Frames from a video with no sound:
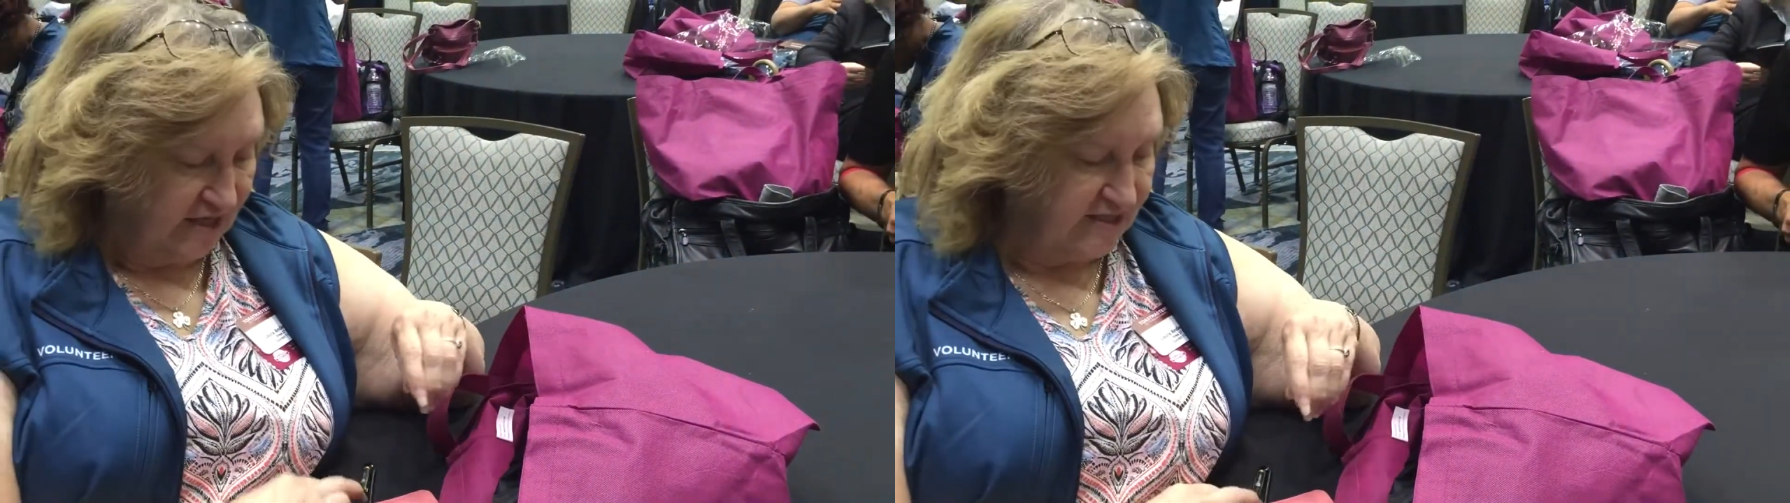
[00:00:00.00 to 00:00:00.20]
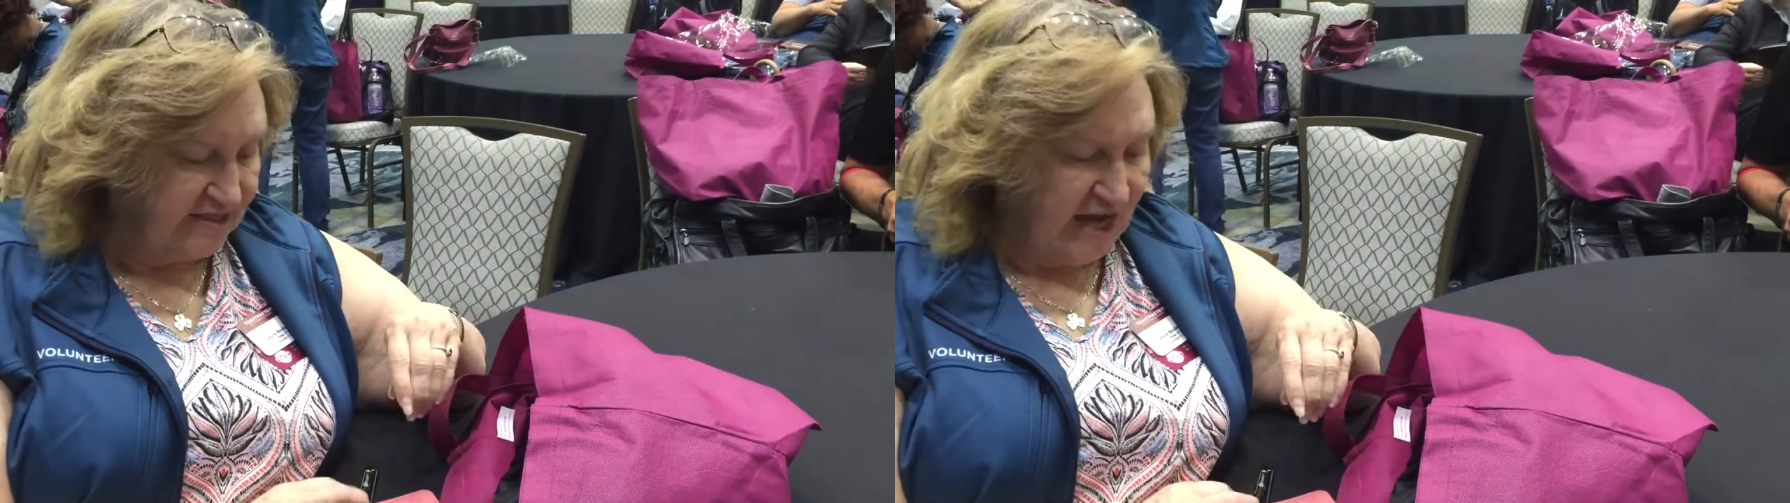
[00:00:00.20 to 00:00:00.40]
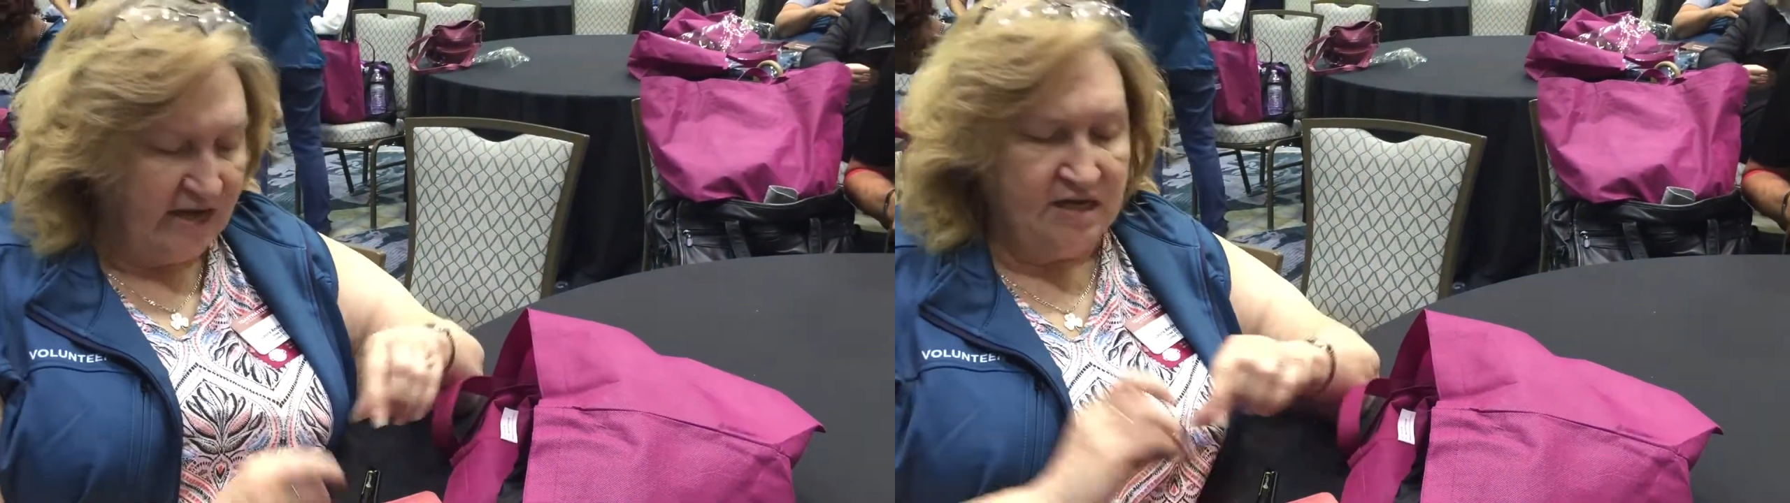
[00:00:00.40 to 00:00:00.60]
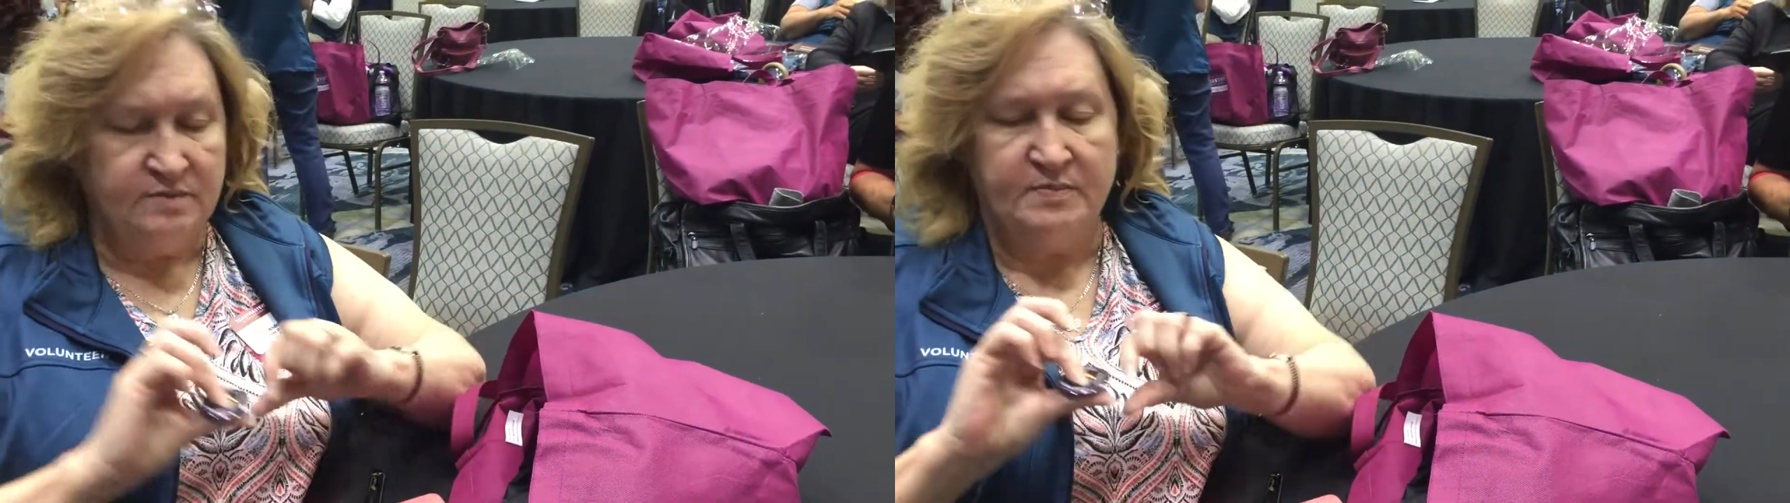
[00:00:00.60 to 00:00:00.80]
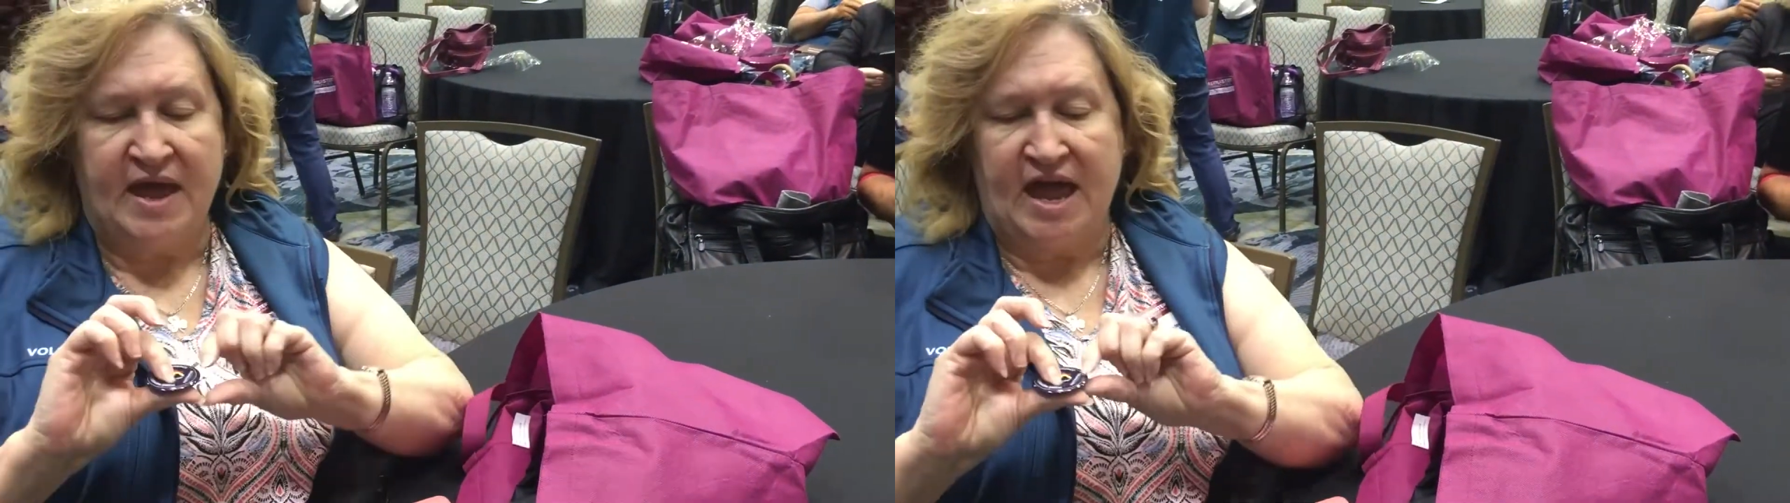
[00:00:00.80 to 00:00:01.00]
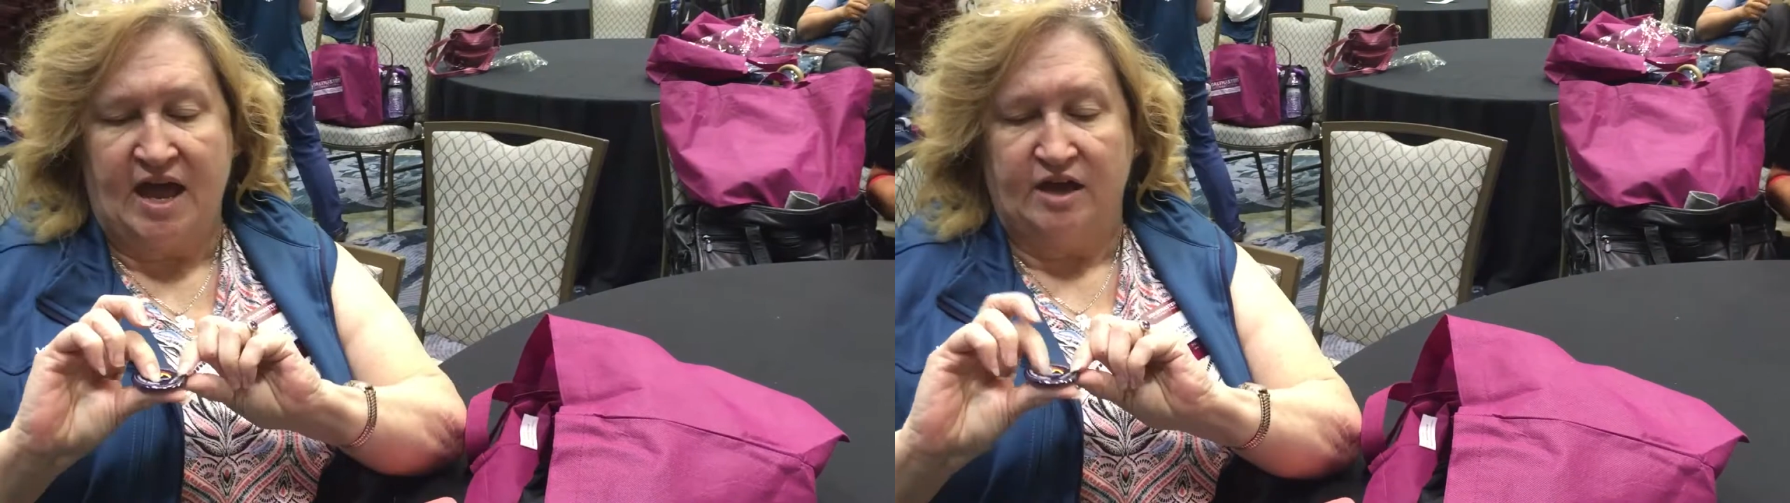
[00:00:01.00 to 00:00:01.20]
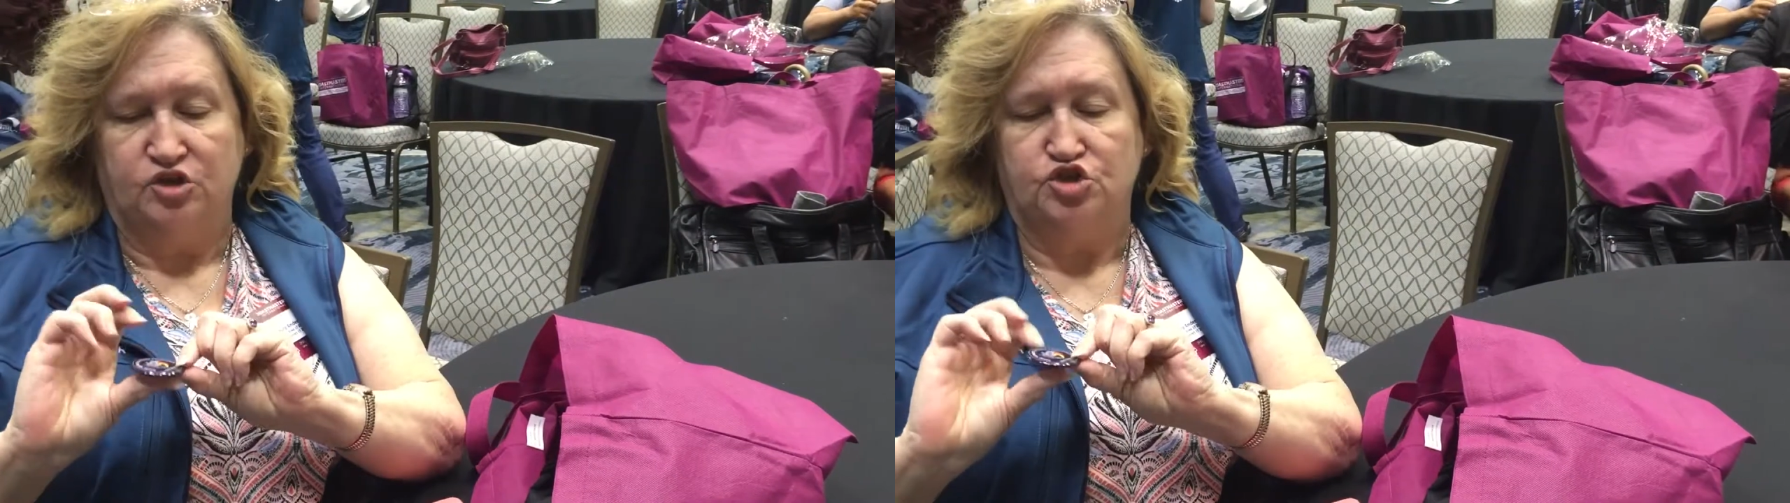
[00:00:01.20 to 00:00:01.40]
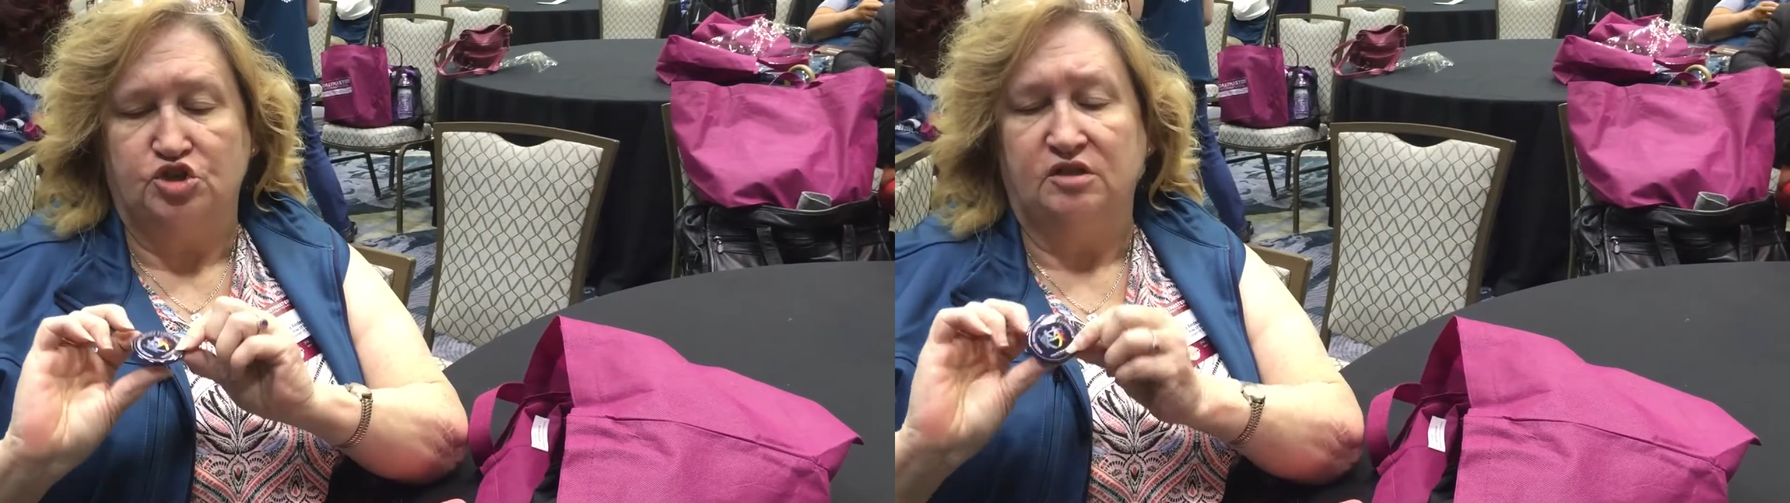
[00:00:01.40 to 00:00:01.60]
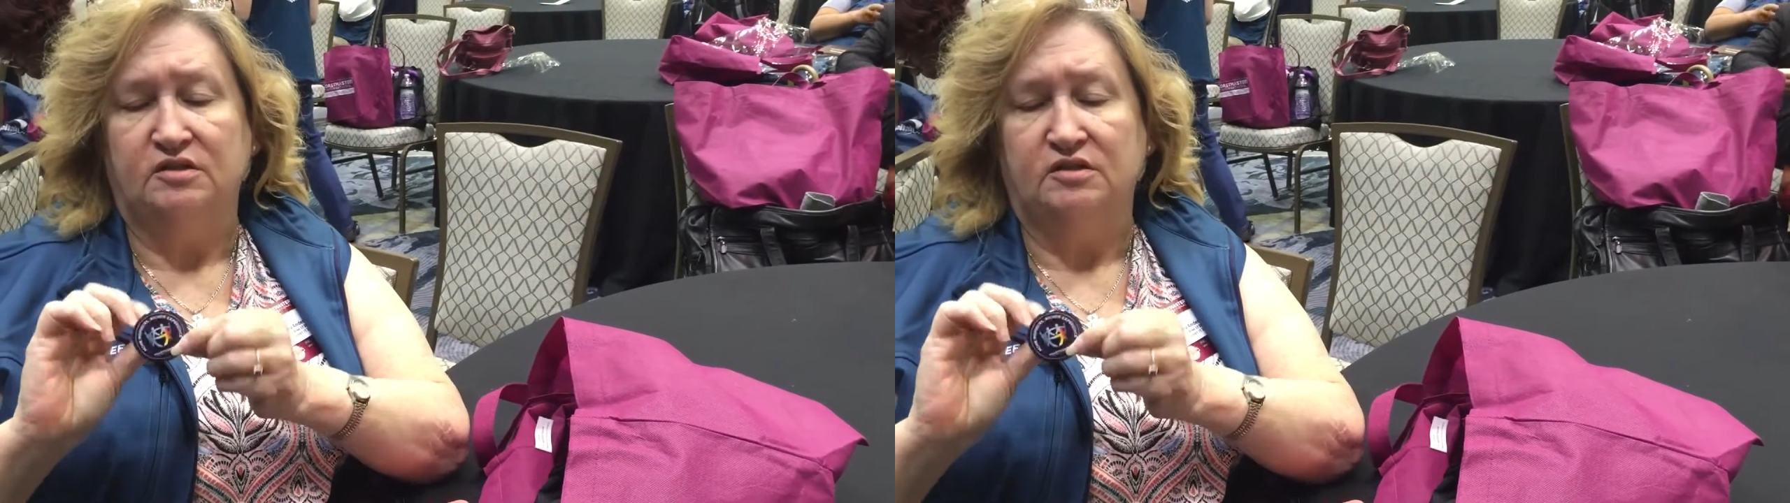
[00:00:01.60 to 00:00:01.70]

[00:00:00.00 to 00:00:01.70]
exciting badge